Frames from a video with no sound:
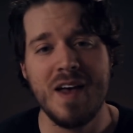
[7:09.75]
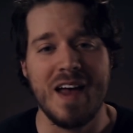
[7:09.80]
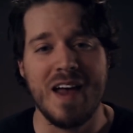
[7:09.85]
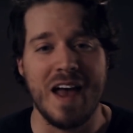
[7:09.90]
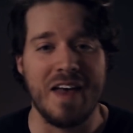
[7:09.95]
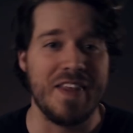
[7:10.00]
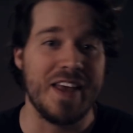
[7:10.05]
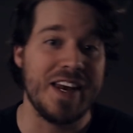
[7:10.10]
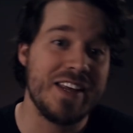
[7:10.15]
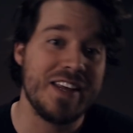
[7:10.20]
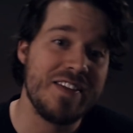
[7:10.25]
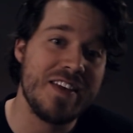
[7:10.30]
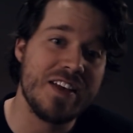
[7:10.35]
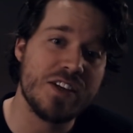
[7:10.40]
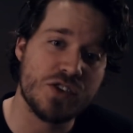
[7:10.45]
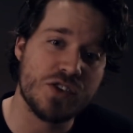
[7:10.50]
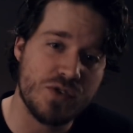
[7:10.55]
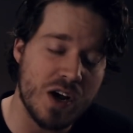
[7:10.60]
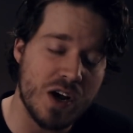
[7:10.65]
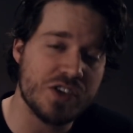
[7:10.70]
and then in the
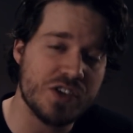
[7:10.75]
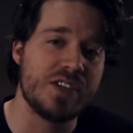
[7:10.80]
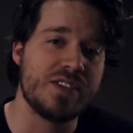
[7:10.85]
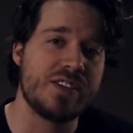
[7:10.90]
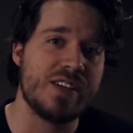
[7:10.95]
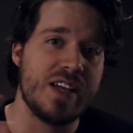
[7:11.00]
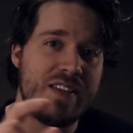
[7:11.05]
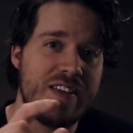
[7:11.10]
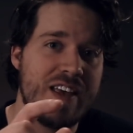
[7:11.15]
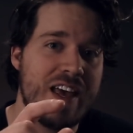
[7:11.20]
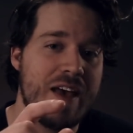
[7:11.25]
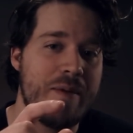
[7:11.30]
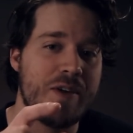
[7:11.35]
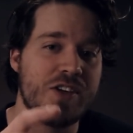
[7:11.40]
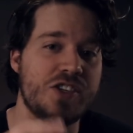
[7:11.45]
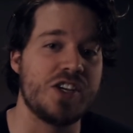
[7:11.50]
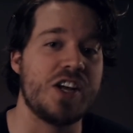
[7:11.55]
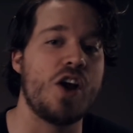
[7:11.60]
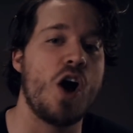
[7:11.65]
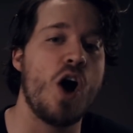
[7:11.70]
instructions in the
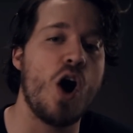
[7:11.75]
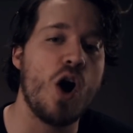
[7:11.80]
image and